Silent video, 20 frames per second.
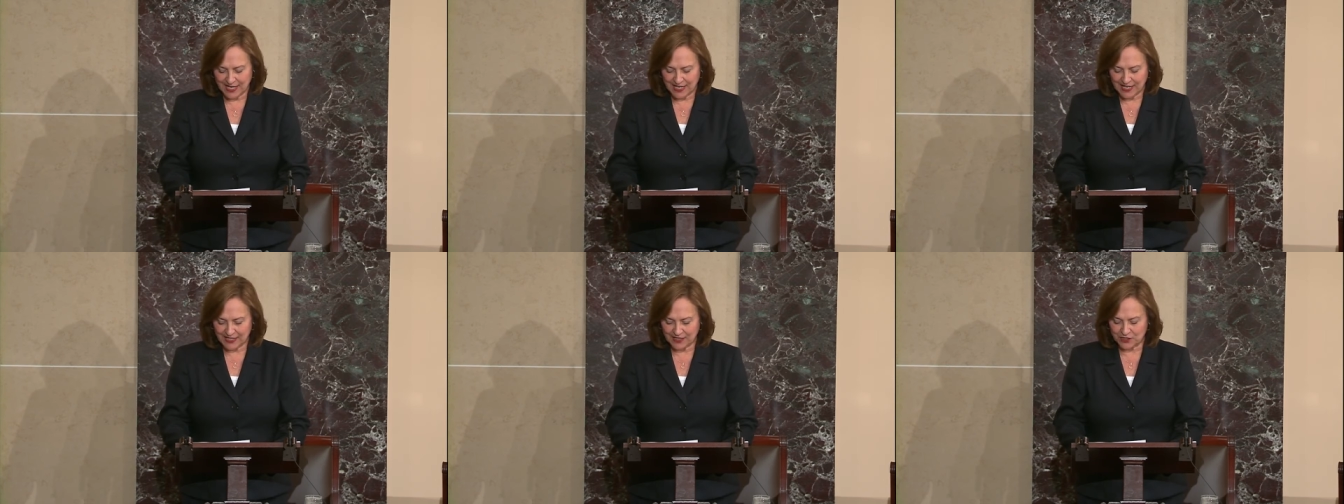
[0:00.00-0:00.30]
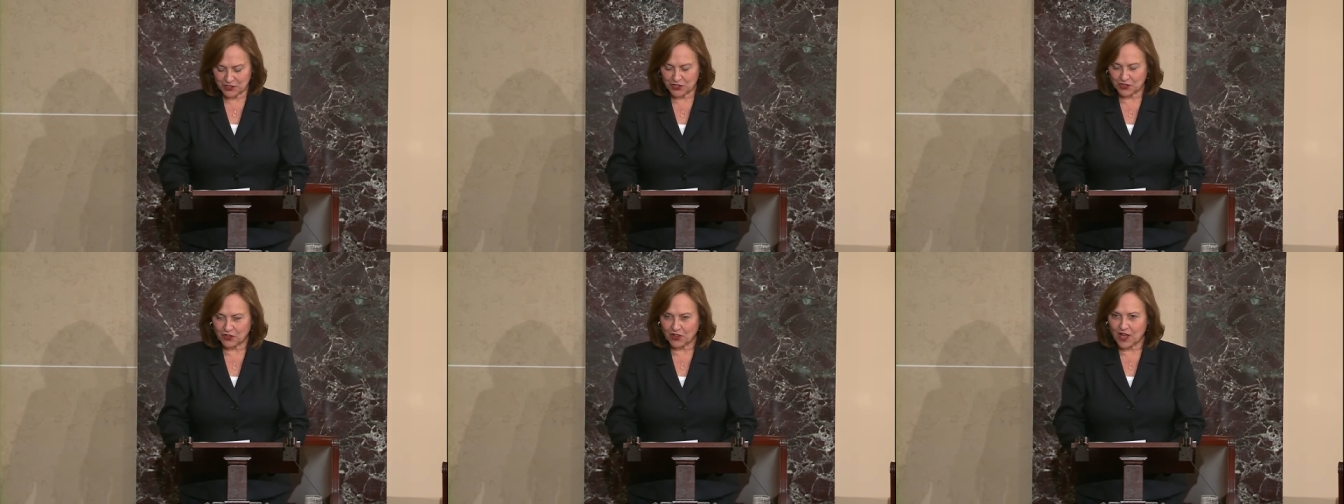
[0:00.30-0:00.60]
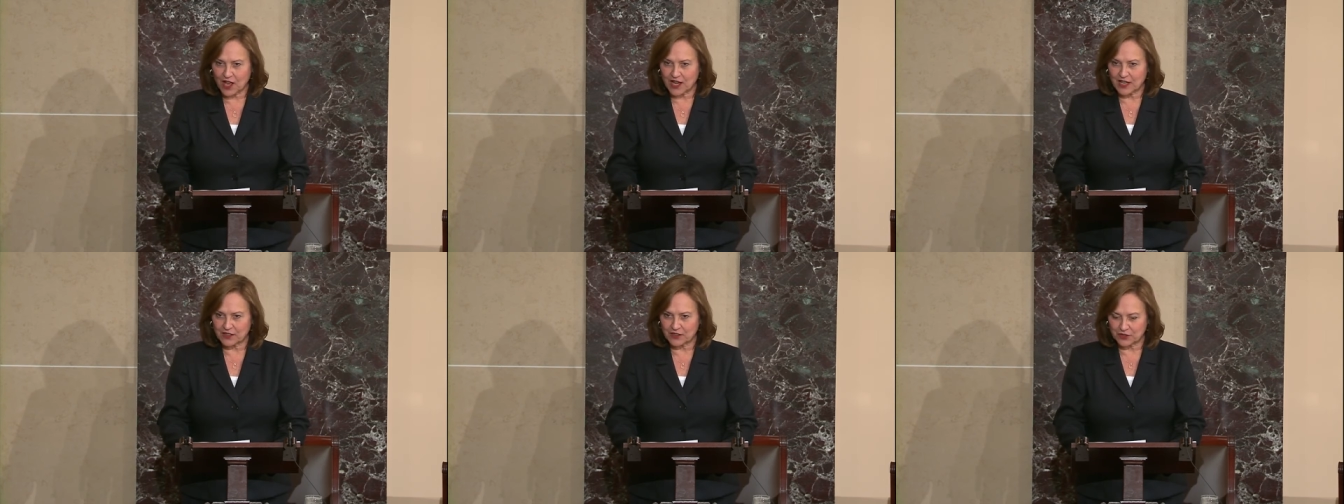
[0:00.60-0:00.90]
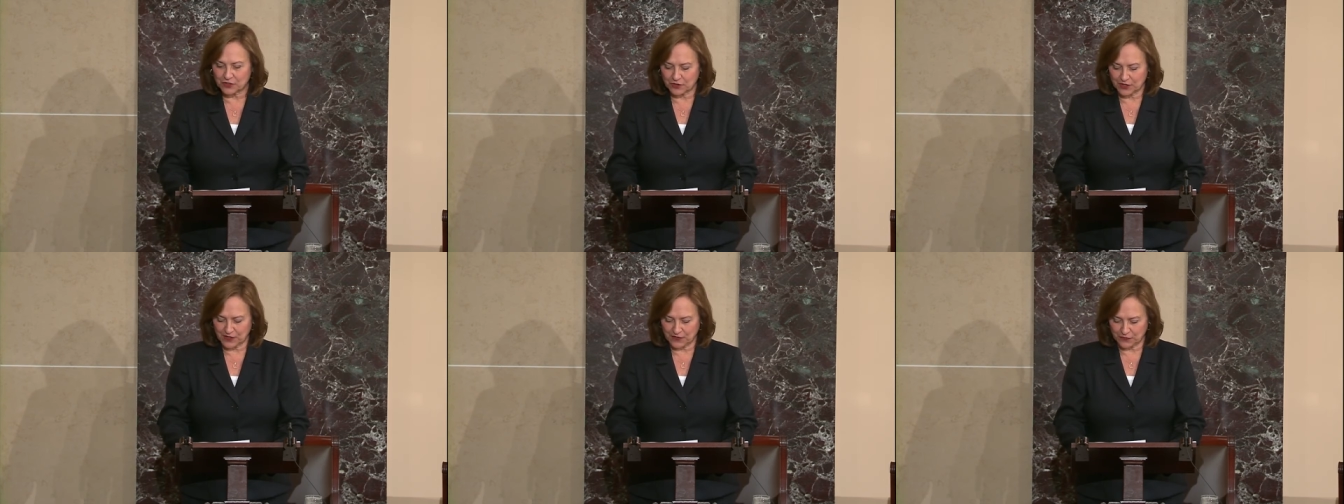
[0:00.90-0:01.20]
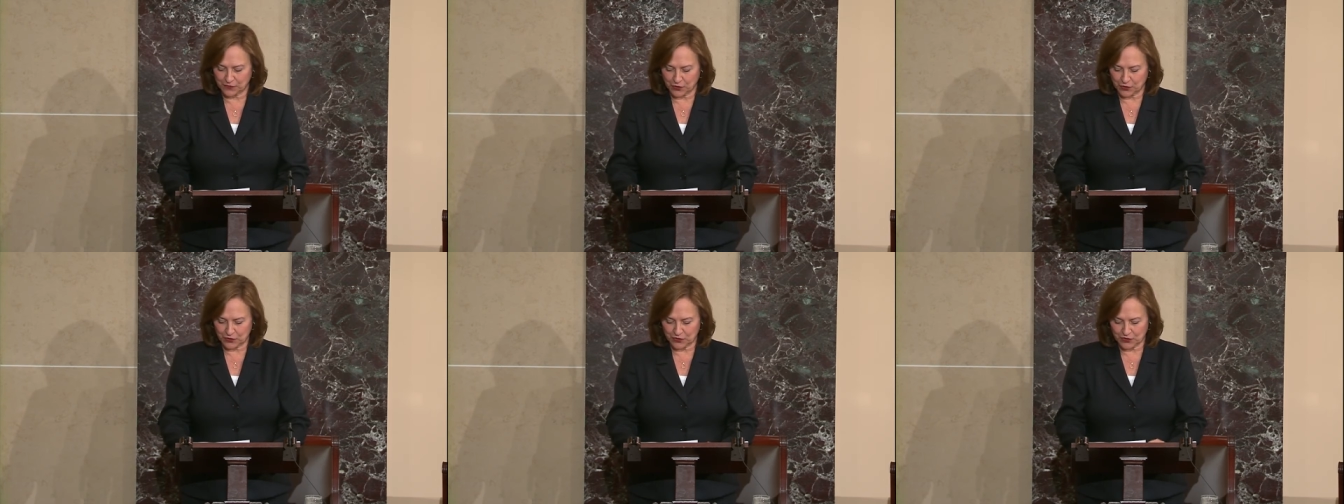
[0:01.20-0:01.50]
In a July
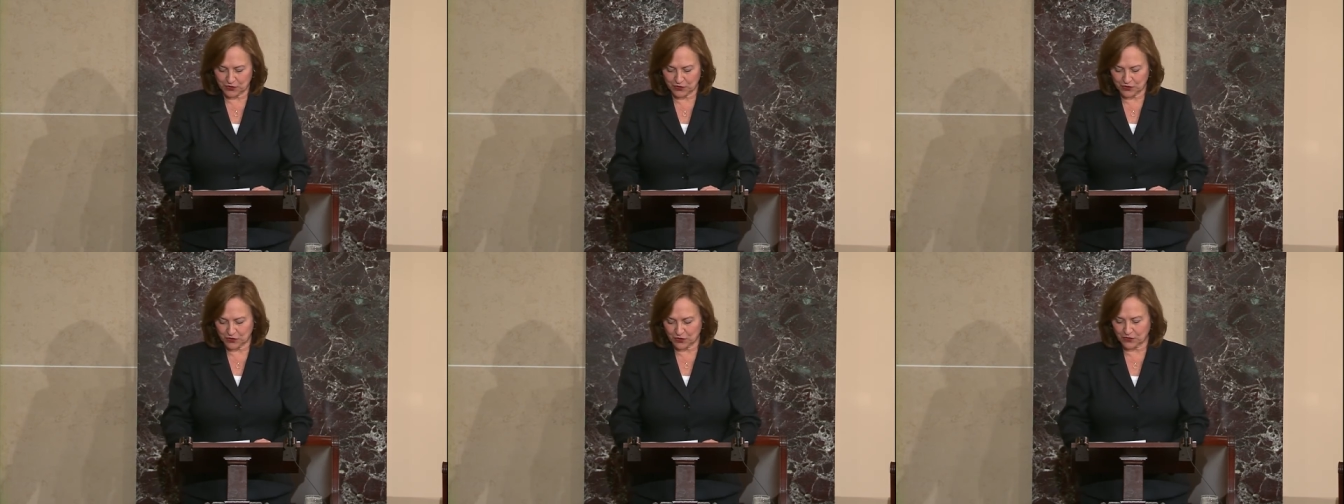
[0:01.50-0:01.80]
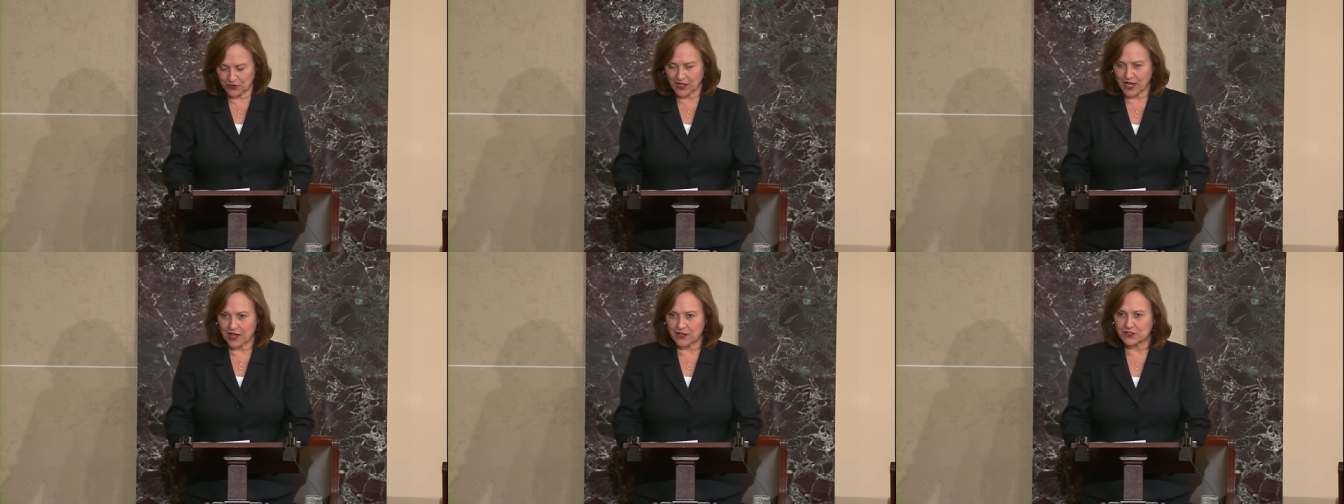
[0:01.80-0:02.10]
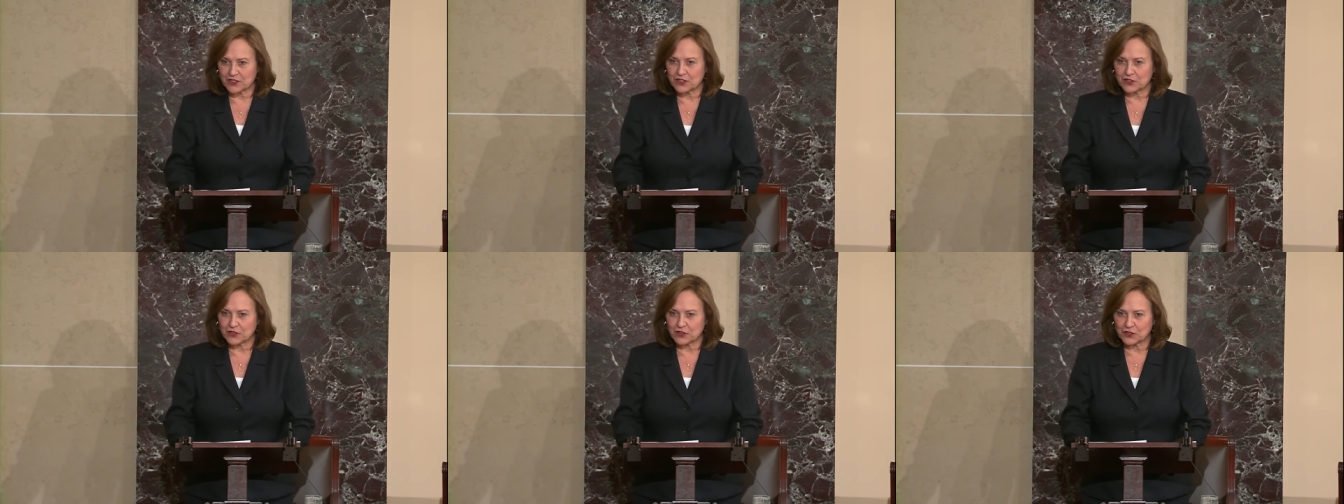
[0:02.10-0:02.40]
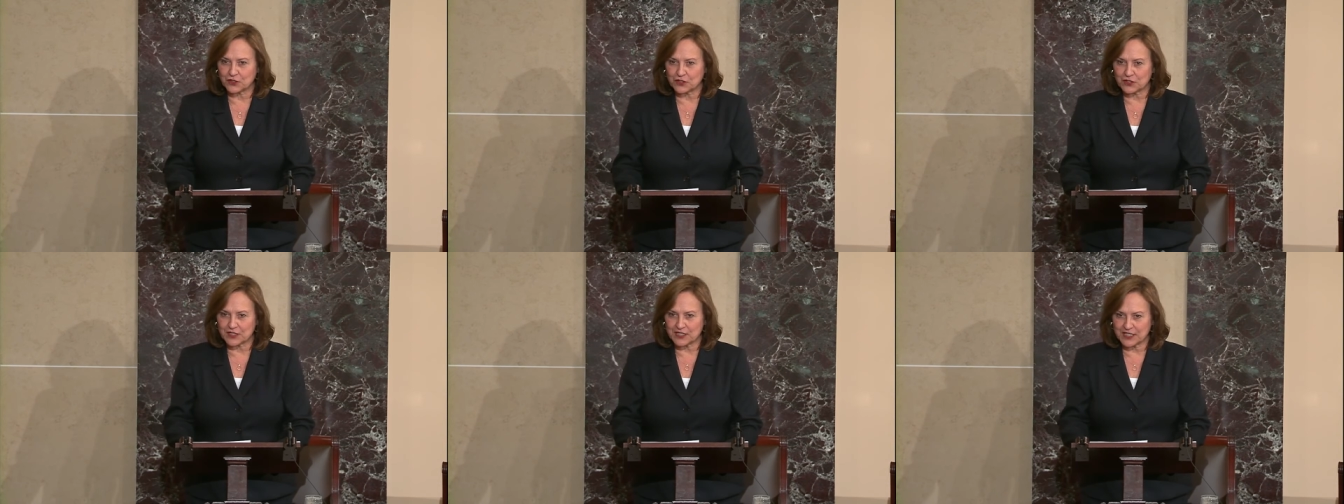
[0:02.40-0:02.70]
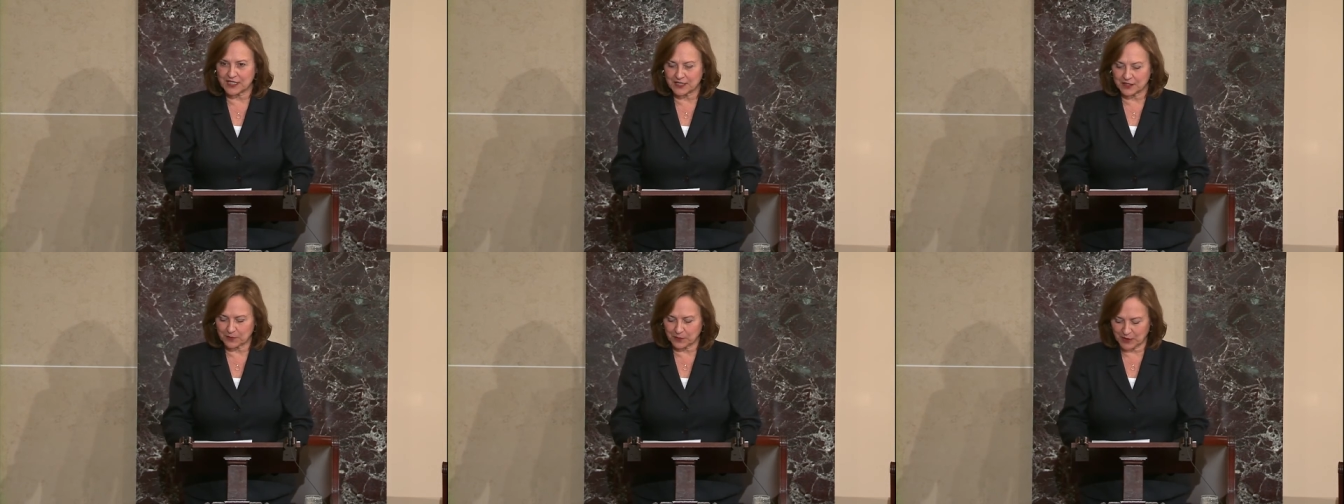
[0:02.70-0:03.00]
31, 2013